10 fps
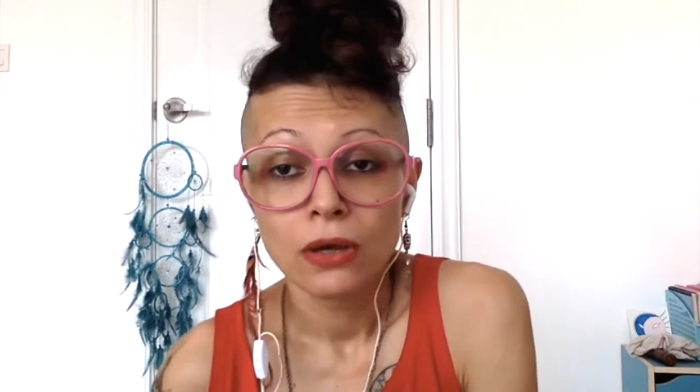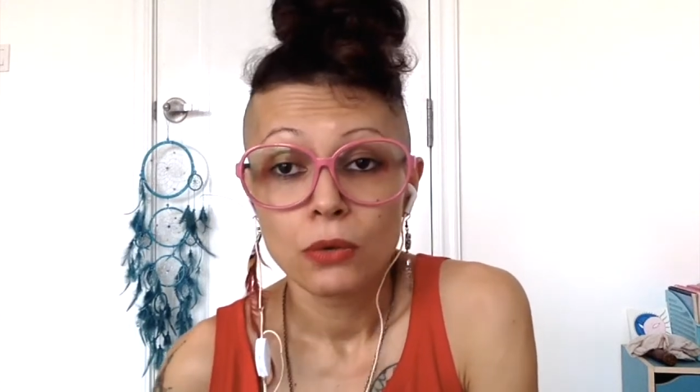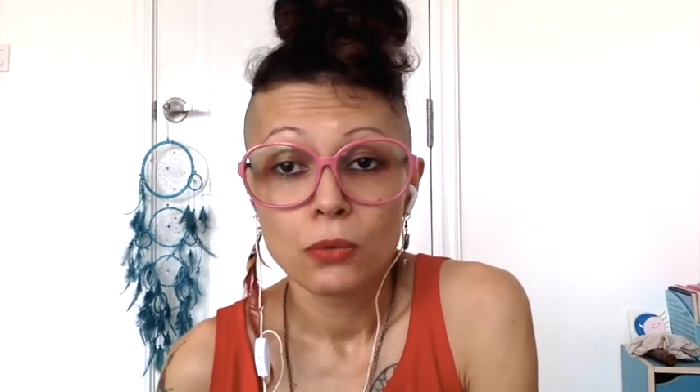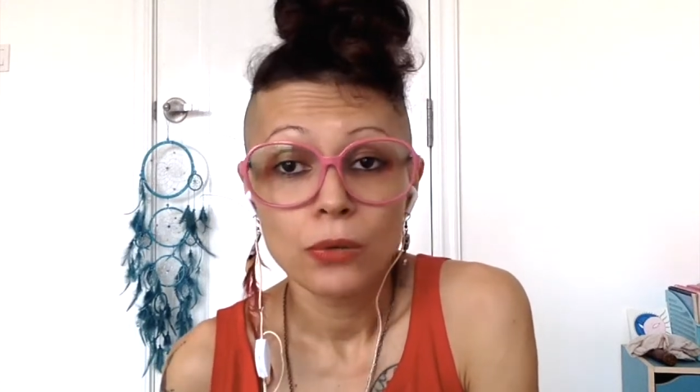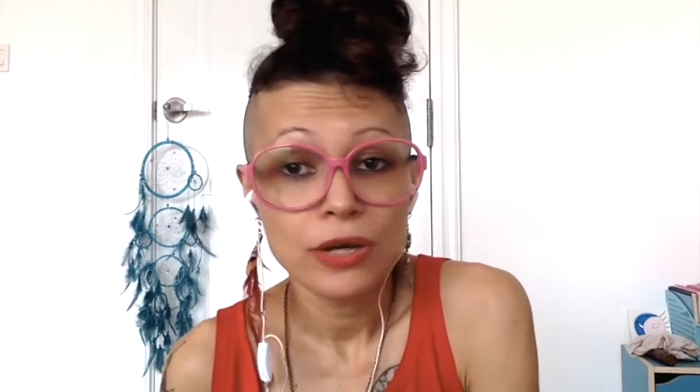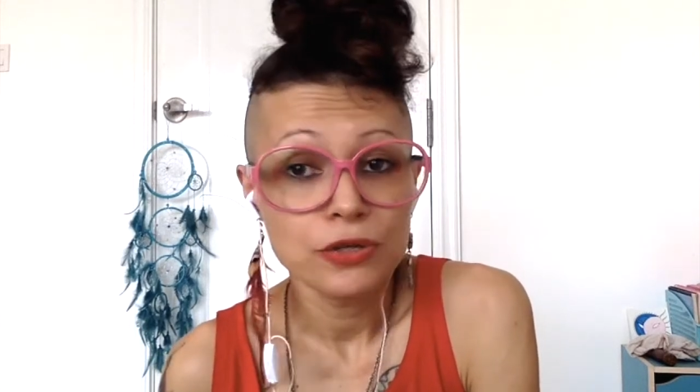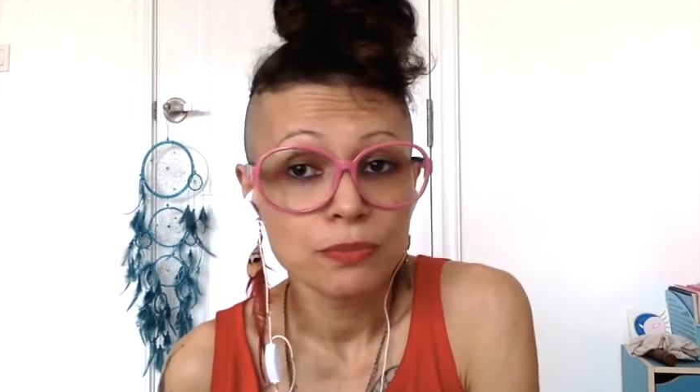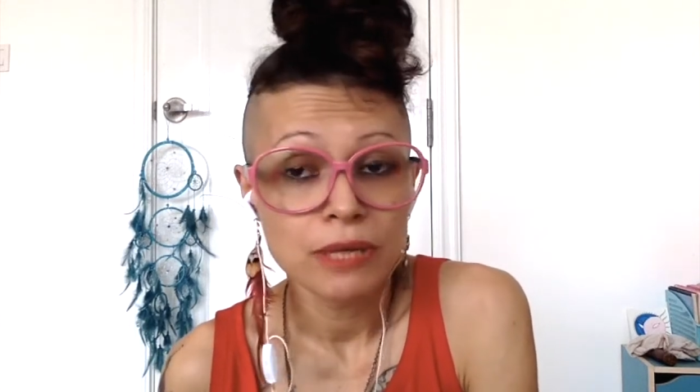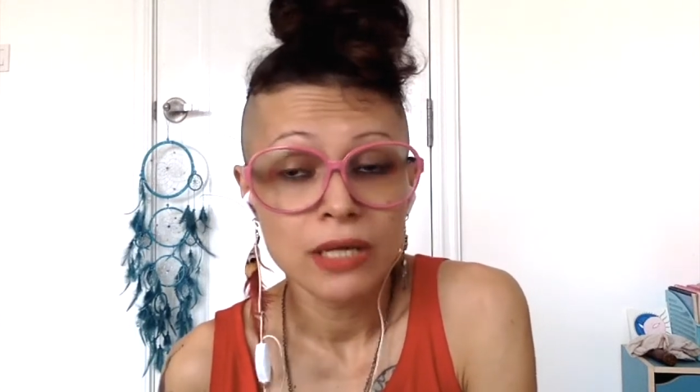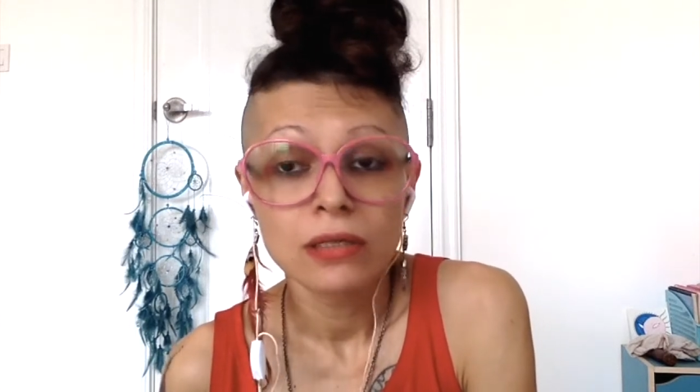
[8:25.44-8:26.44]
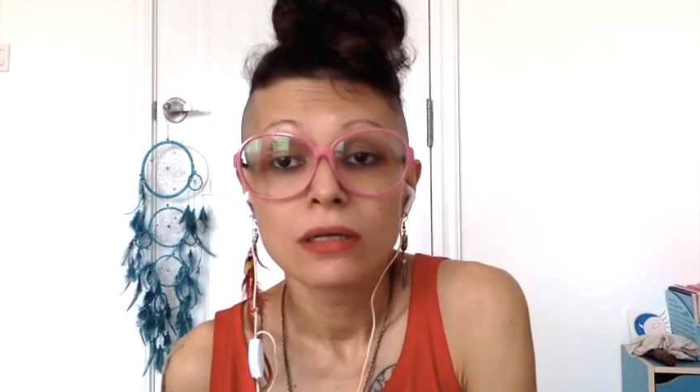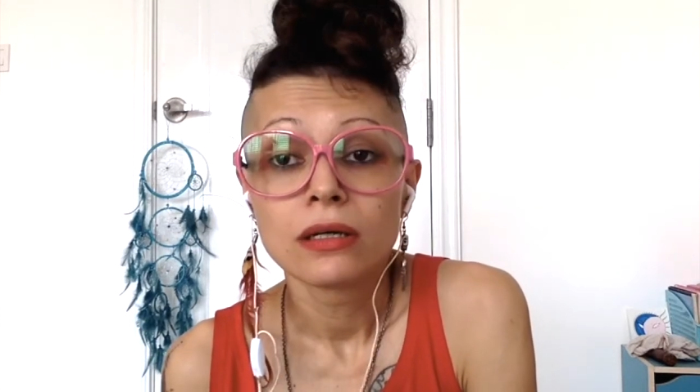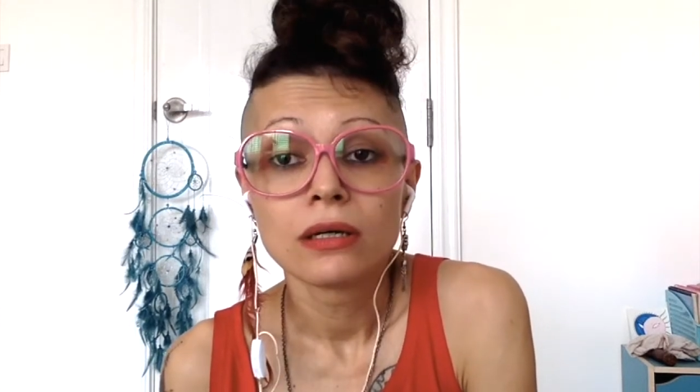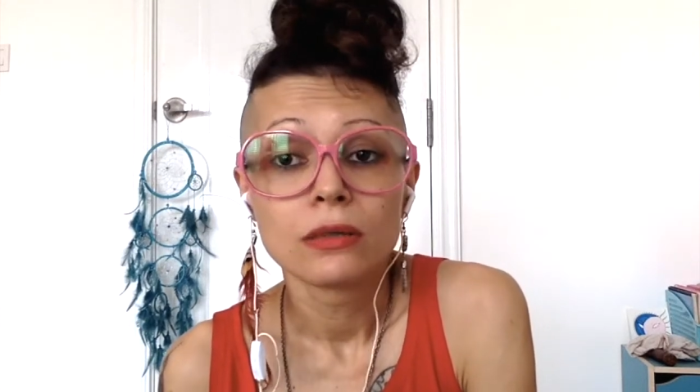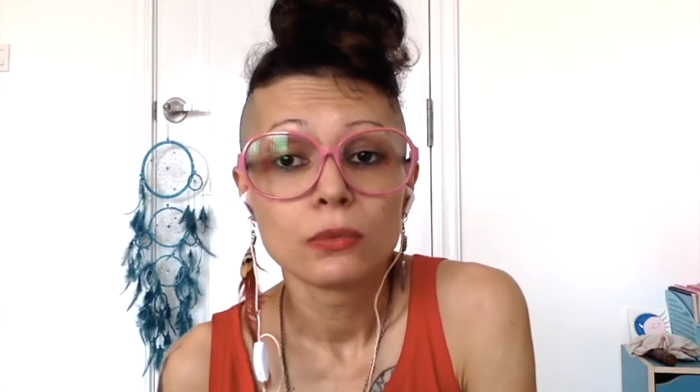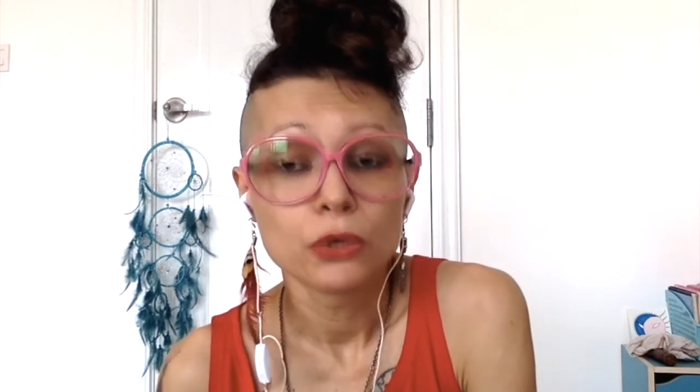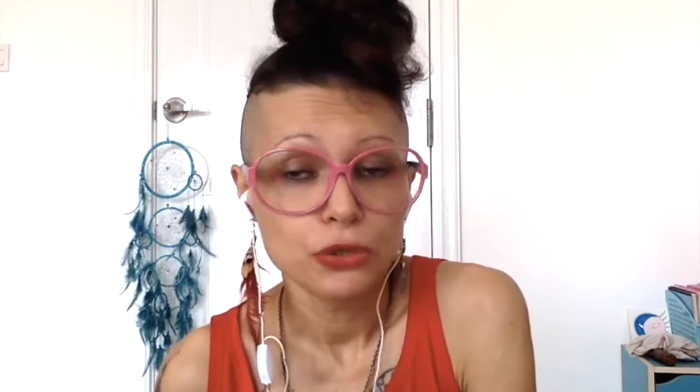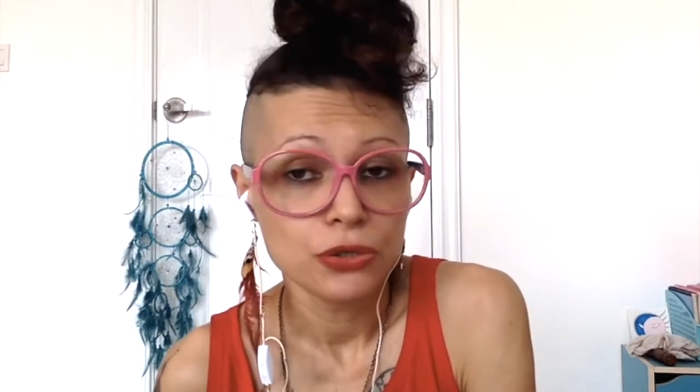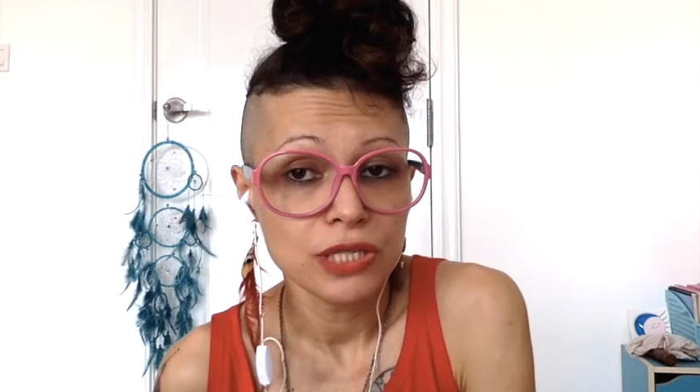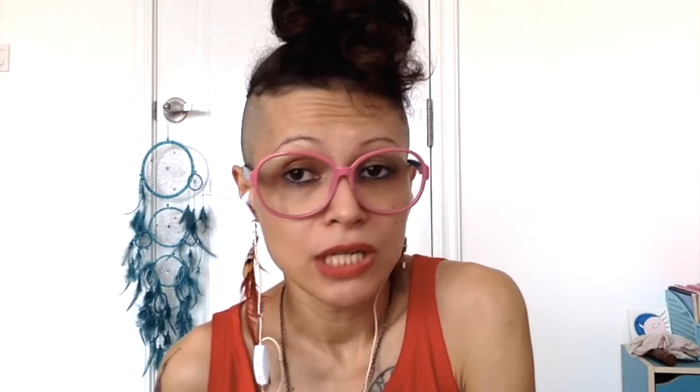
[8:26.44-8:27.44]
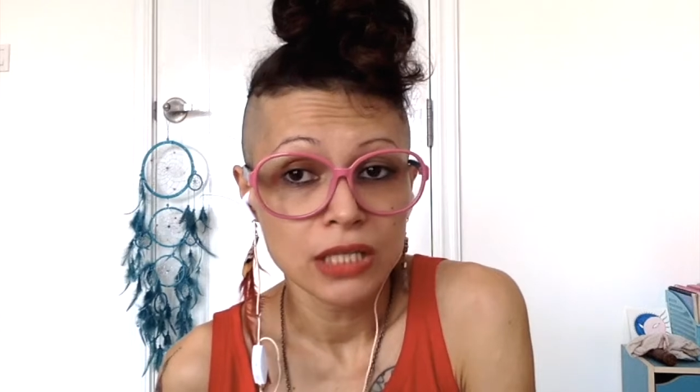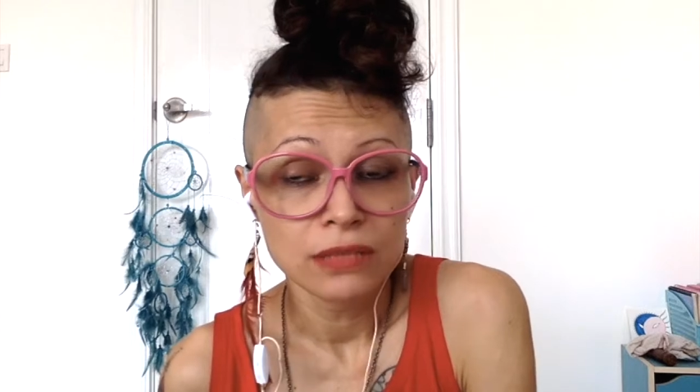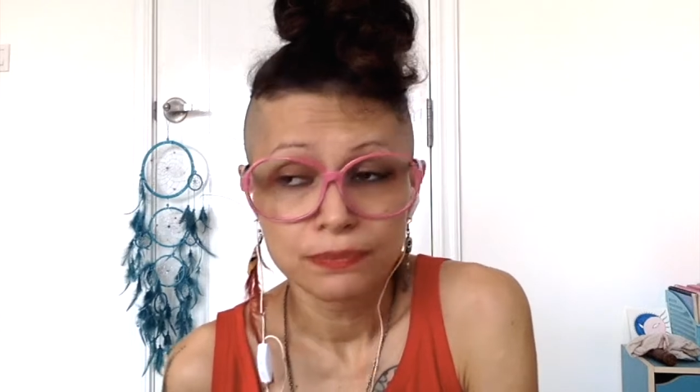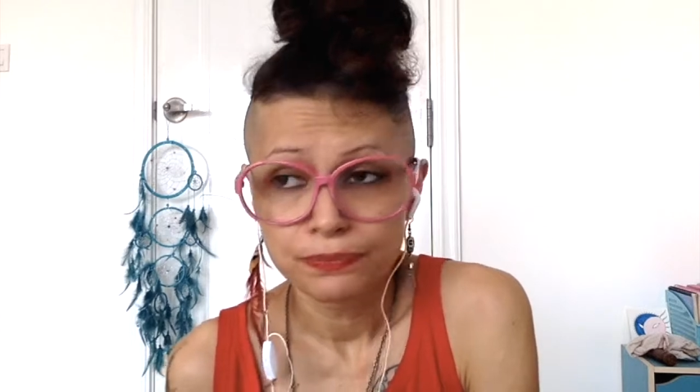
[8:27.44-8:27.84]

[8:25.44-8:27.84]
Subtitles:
where you've been, what you did.